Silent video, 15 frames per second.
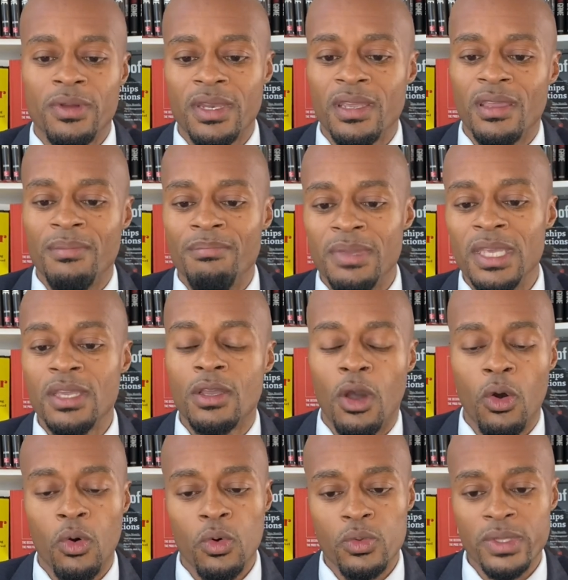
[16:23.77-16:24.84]
and it can be
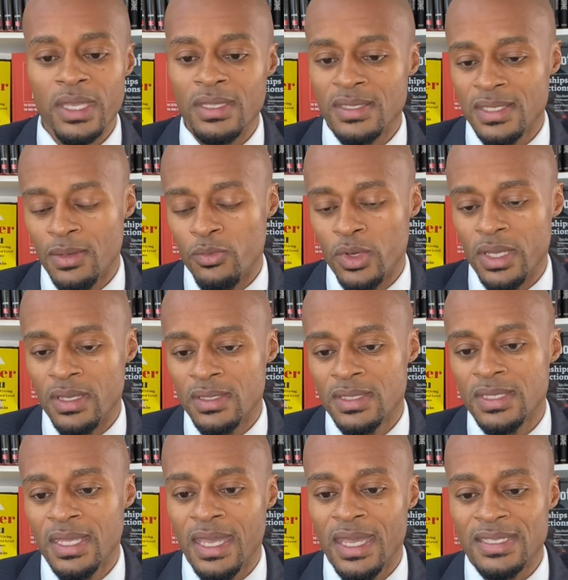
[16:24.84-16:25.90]
cold in some
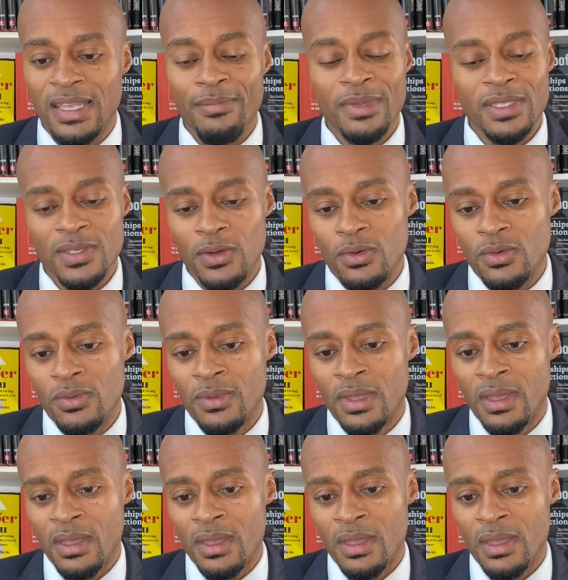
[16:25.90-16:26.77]
ways, as I've been told.